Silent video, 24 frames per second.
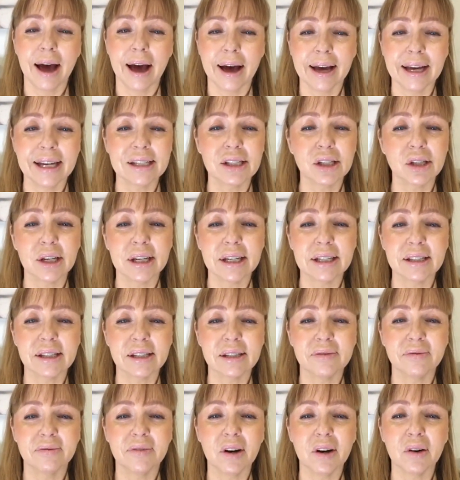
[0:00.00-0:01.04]

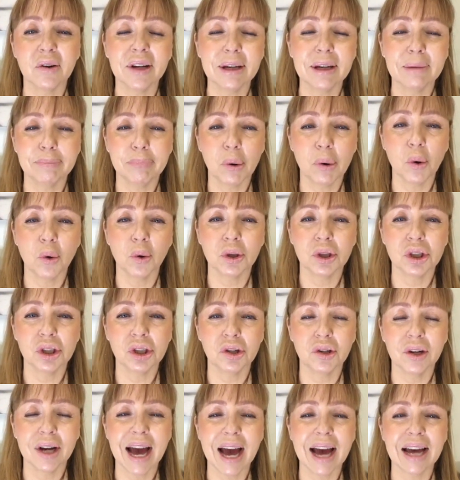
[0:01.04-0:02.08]
It's very important.
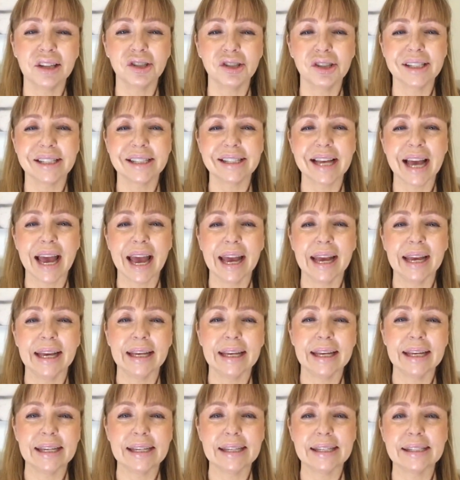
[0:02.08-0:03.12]
You can't just
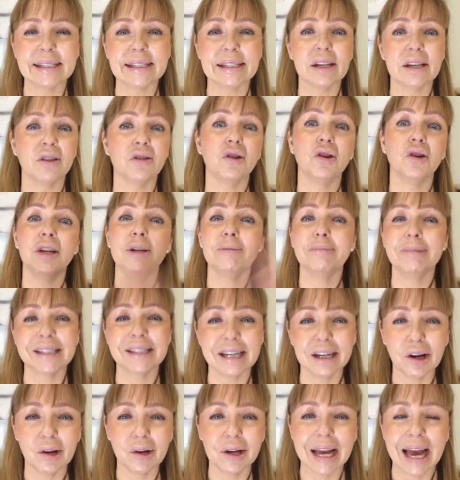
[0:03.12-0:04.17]
say, is a
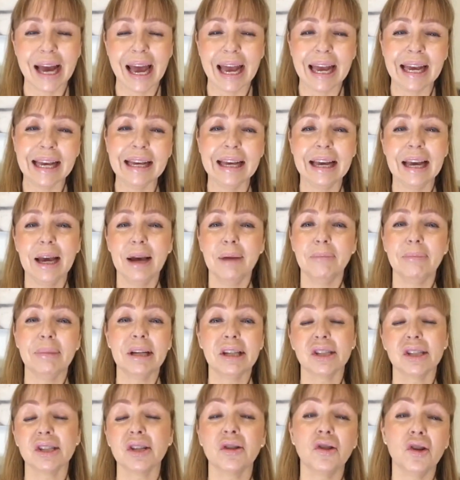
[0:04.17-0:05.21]
30% okay?
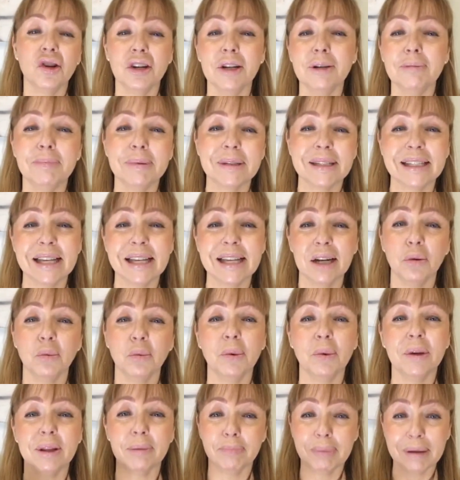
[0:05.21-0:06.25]
Because a 30%
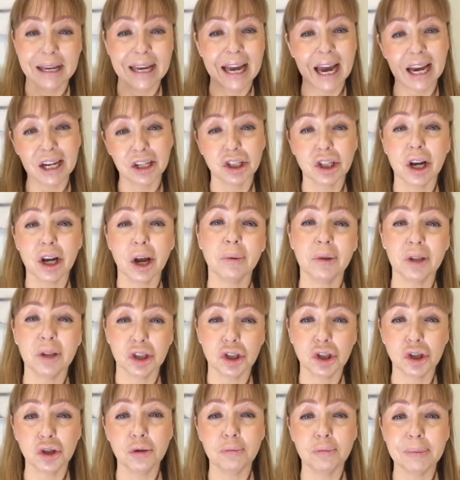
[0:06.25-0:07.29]
with a pH lower
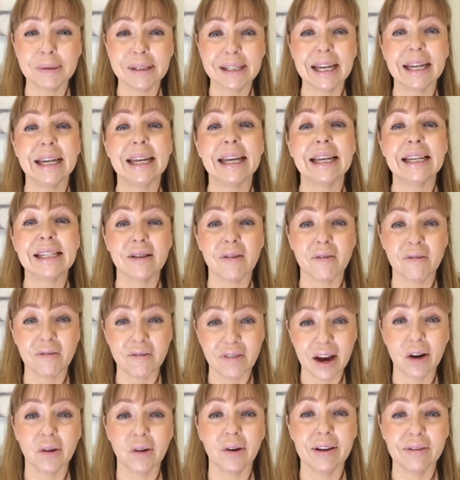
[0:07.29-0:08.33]
than 2% is
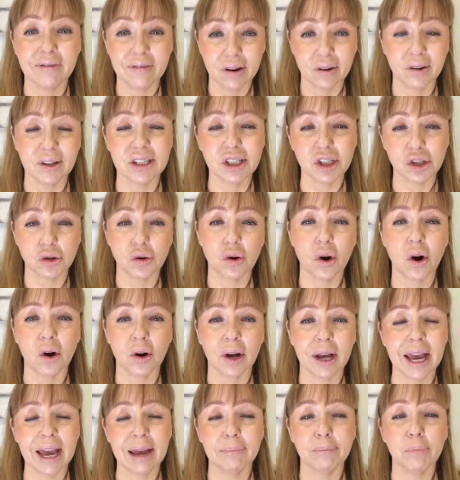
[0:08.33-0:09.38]
very, very
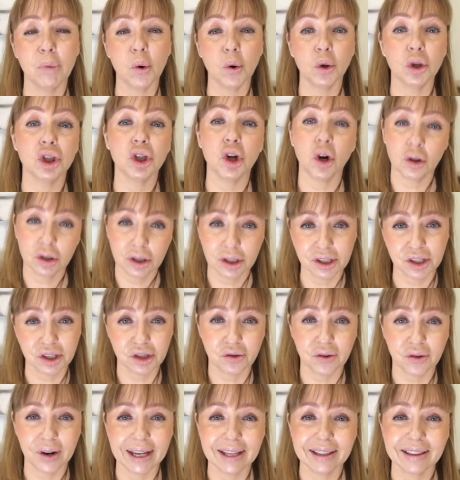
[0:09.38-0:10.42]
strong and more doctor
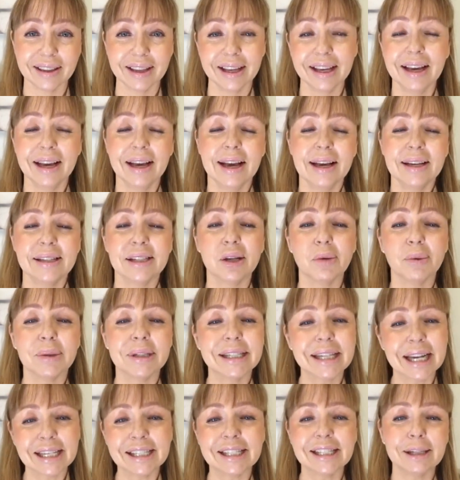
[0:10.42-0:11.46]
strength. So it
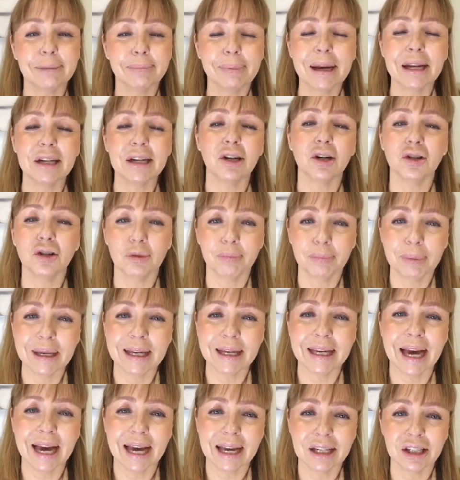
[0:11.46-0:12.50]
does depend on your
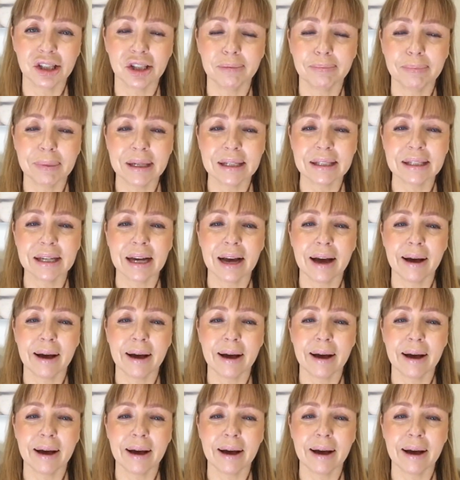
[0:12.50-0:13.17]
pH. But